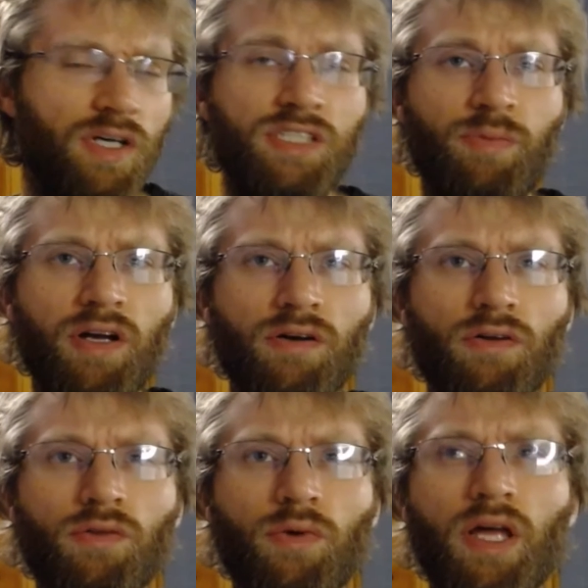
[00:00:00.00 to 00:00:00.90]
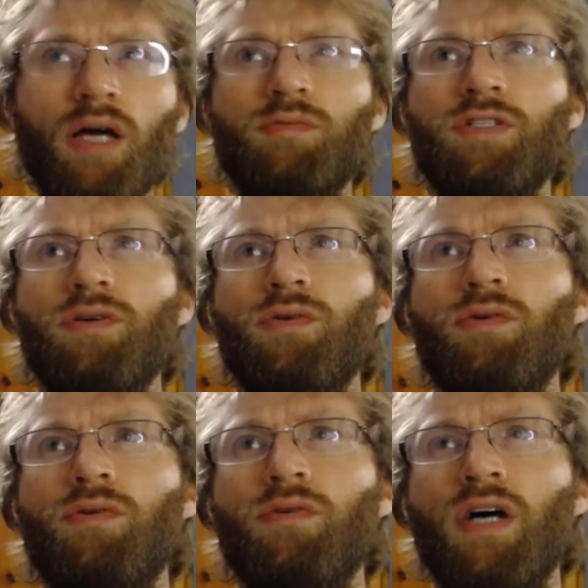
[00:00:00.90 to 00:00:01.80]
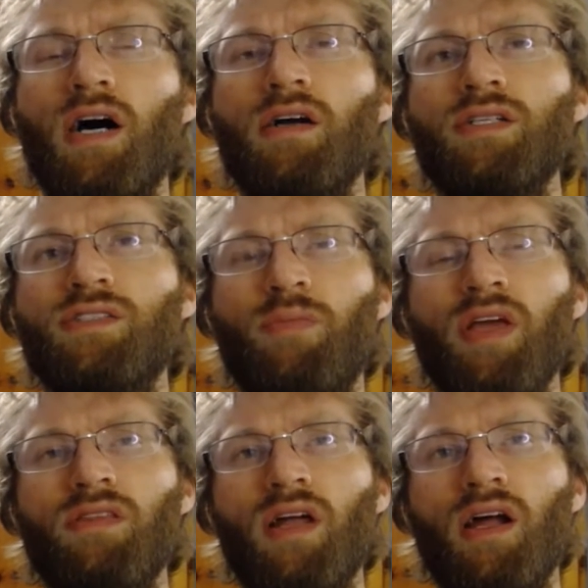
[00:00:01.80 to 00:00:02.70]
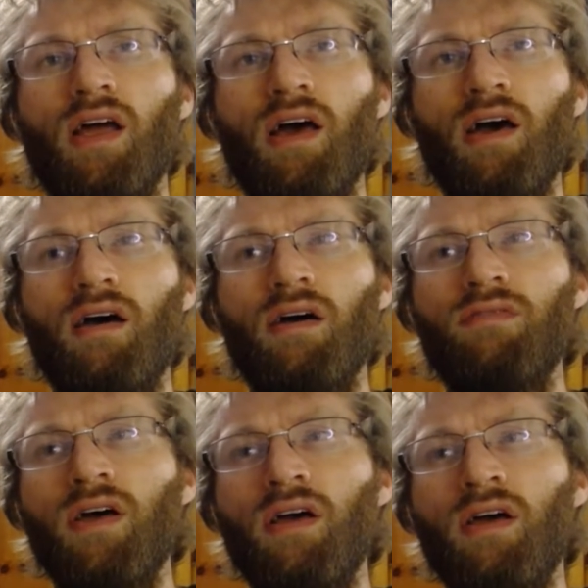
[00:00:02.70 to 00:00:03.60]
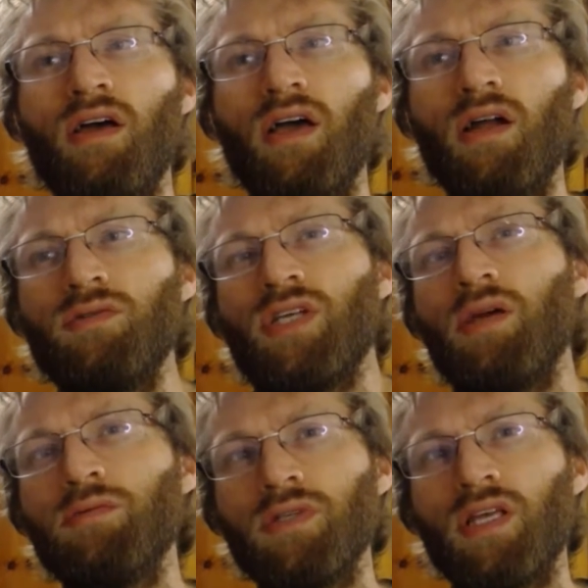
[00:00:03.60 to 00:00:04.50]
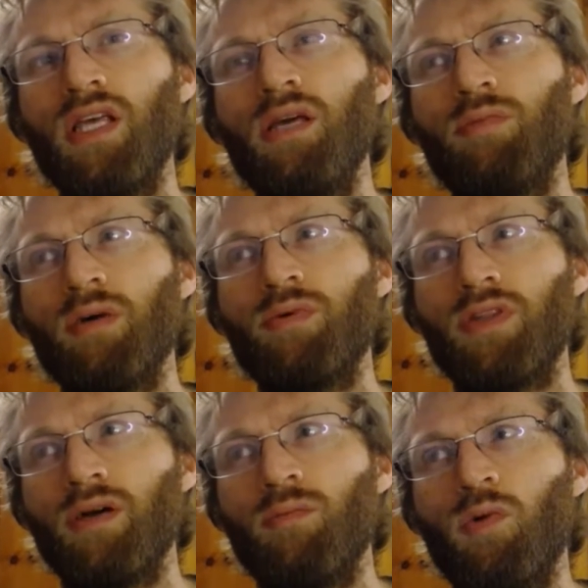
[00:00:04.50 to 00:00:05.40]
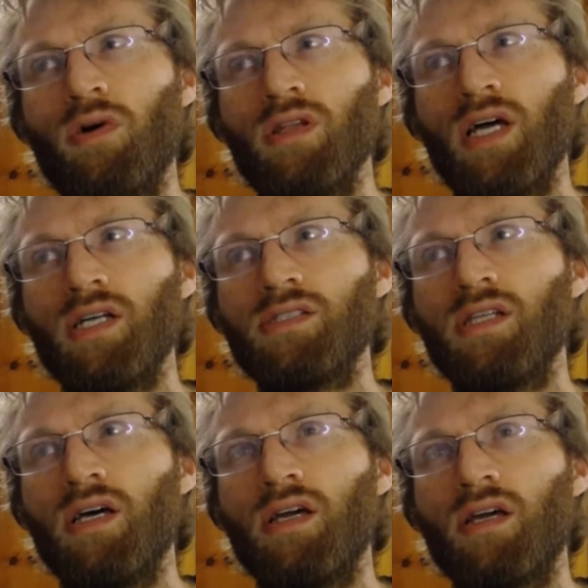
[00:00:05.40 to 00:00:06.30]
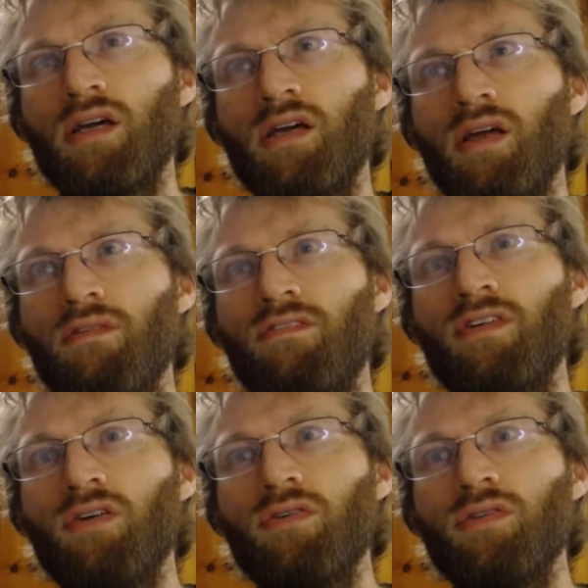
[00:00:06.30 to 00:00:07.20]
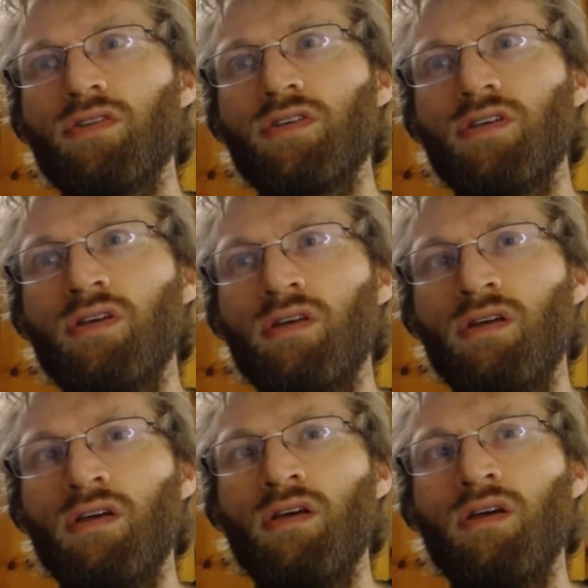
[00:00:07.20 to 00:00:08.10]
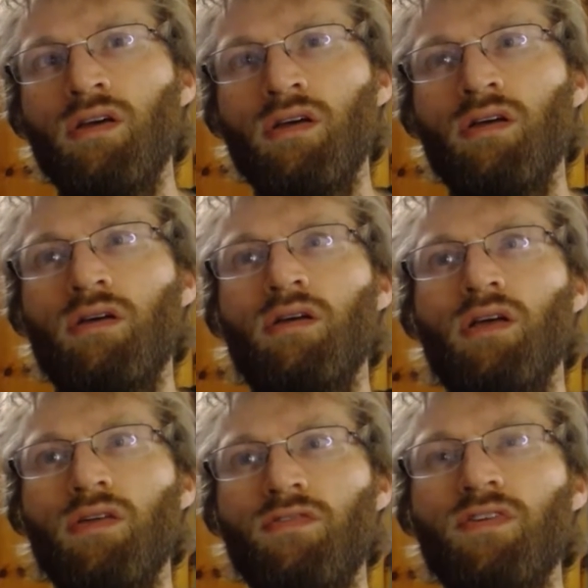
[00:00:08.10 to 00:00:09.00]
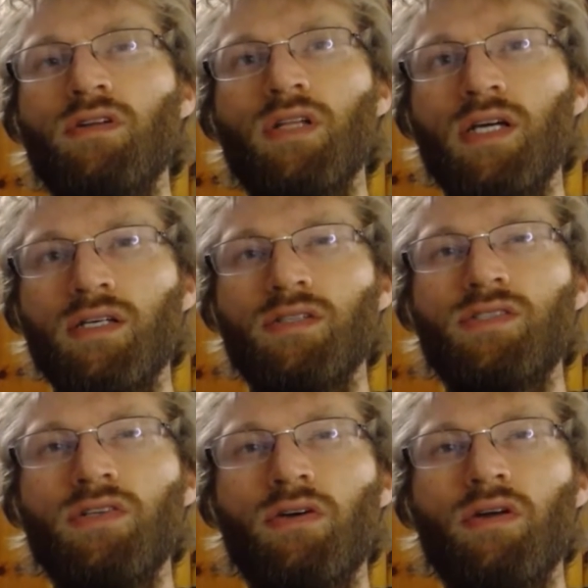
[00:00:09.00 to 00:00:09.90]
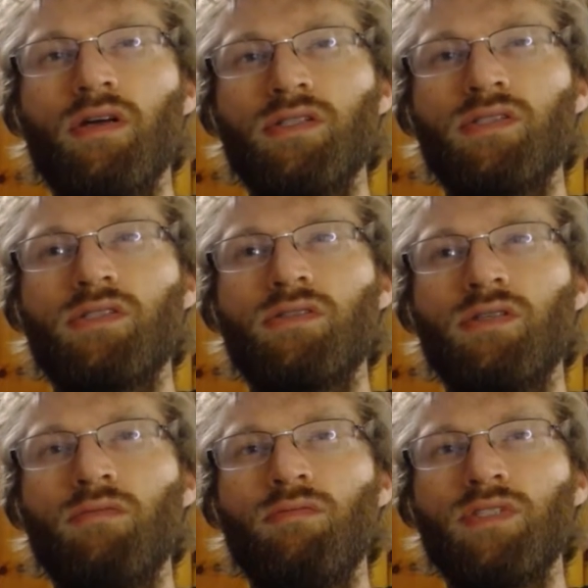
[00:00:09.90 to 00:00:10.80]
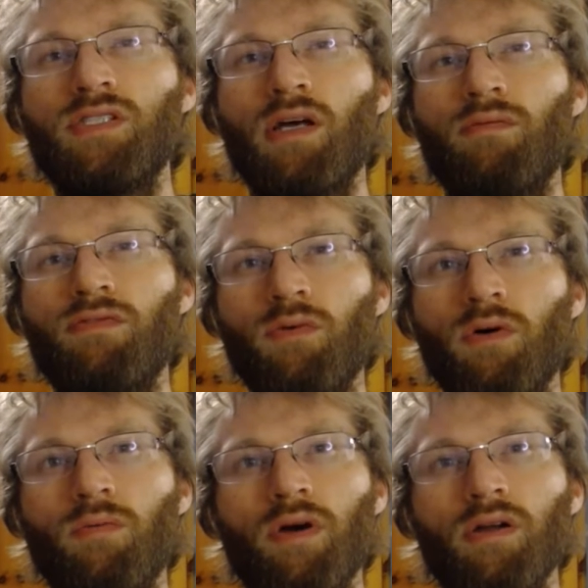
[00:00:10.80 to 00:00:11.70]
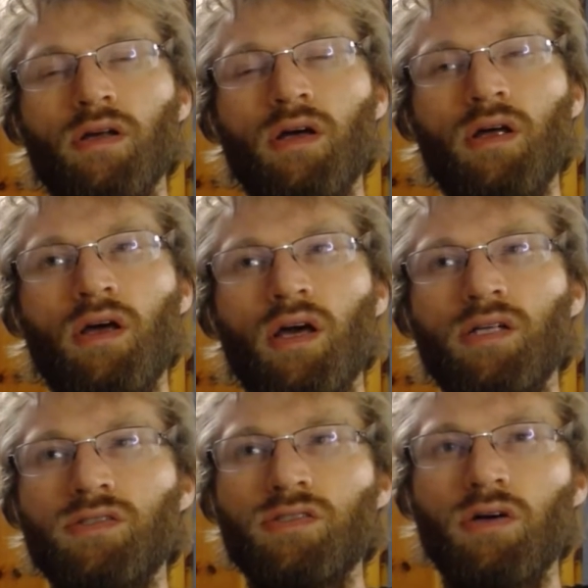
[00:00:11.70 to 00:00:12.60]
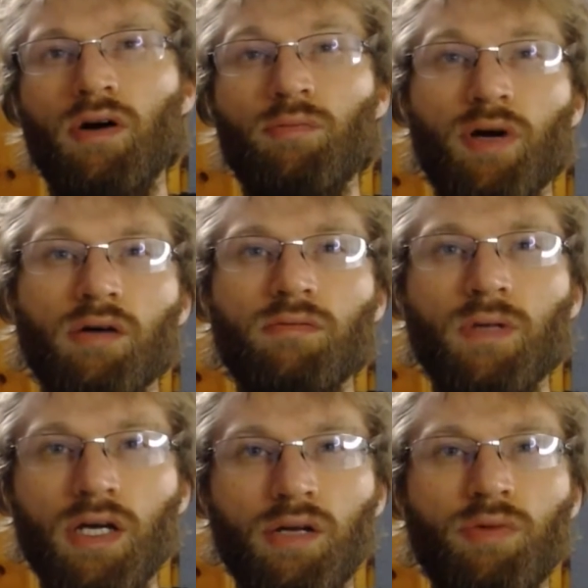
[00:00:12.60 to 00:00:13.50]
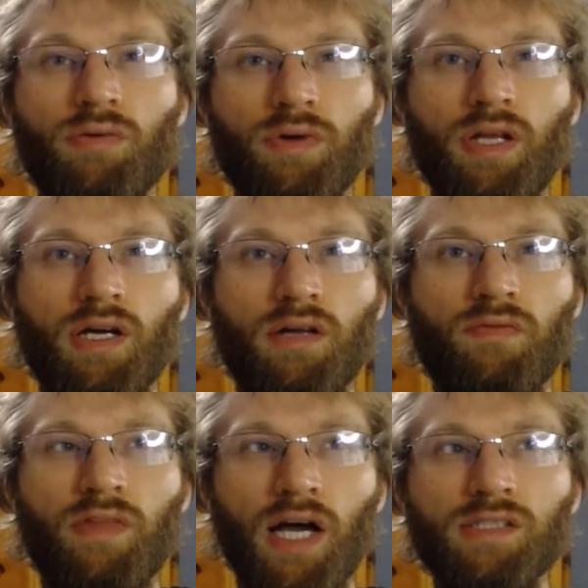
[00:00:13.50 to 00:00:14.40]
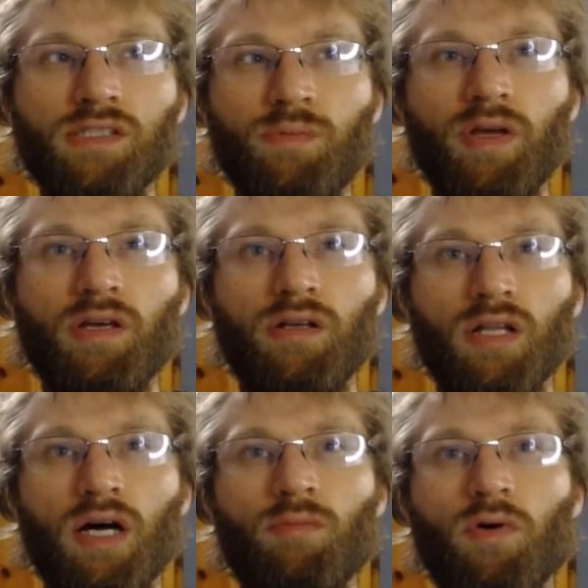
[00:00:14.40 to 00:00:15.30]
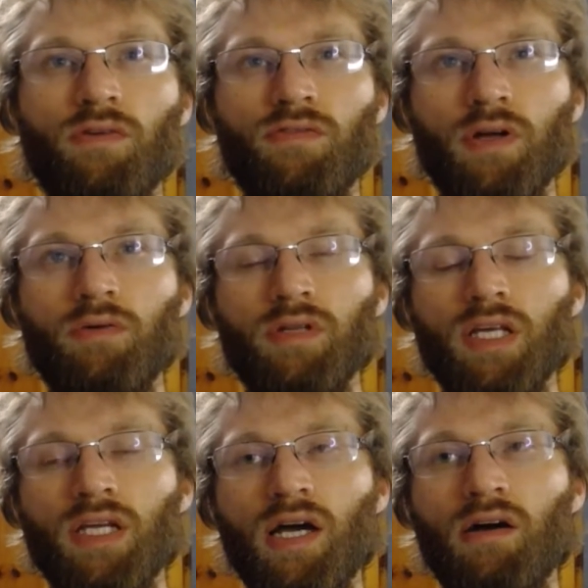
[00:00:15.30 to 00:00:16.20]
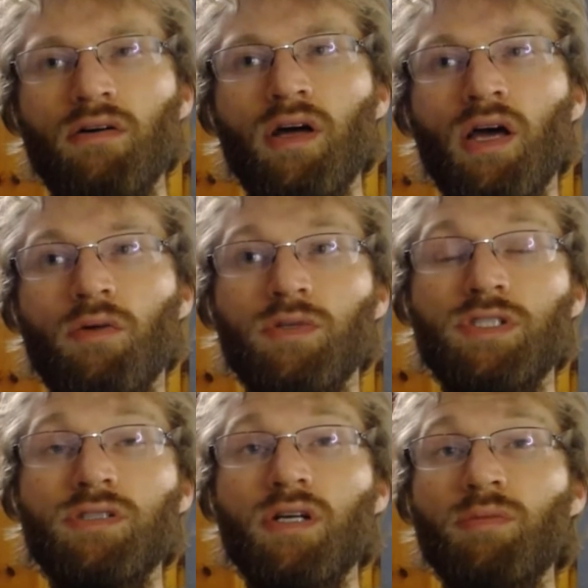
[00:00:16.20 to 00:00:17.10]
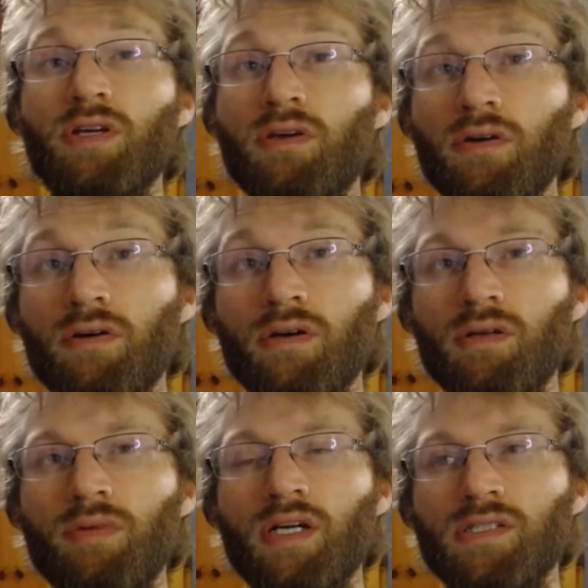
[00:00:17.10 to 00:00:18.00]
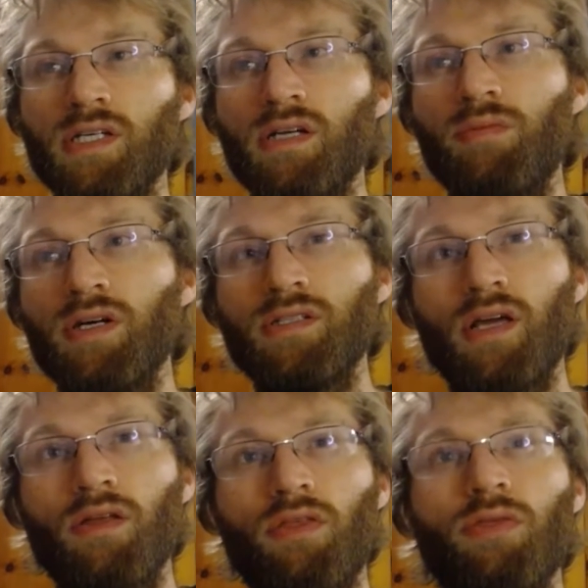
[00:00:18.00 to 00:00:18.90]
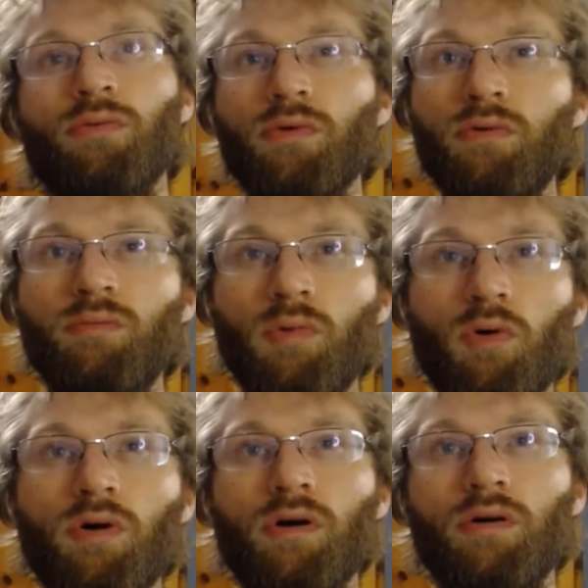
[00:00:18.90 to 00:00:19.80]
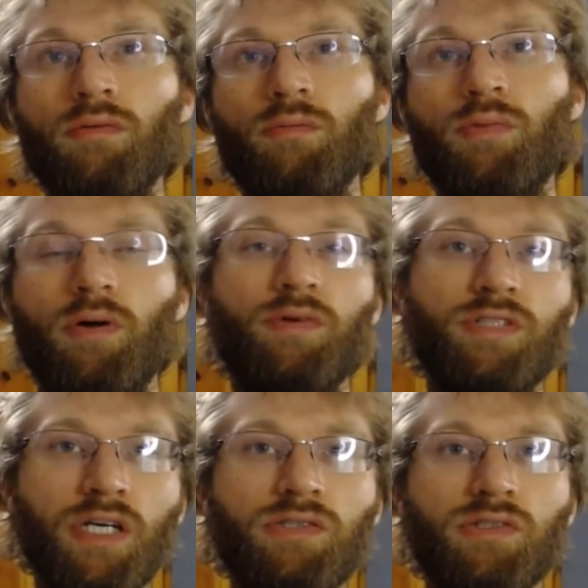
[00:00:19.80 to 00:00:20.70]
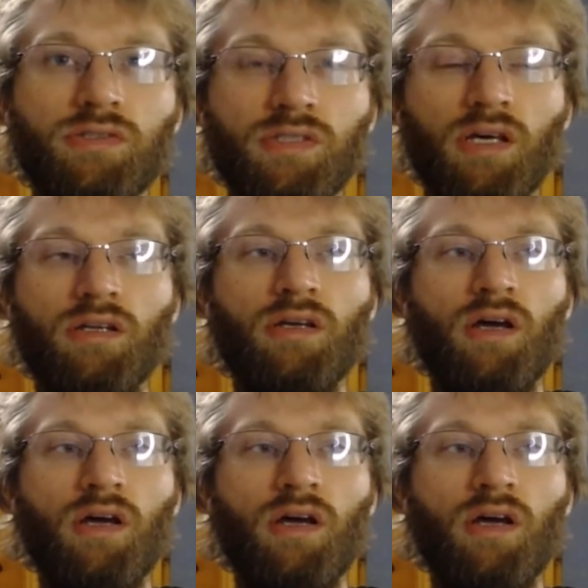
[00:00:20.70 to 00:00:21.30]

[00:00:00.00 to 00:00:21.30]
I sped it all the way up to the highest speed that I have, and I was able to keep up with it more or less. Like it felt like a serious step forward. And so I'm probably going to be reading on that speed a lot more frequently now, which is going to be good because I'm going to be able to get through more permutations then.